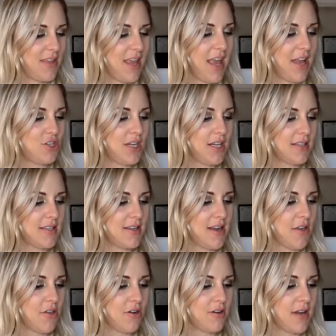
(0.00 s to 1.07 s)
And she gets
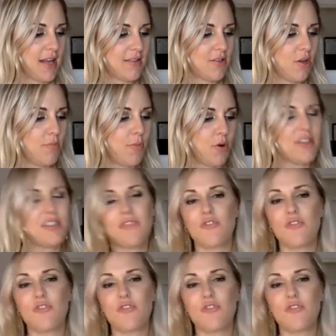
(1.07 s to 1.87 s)
another nice little bonus of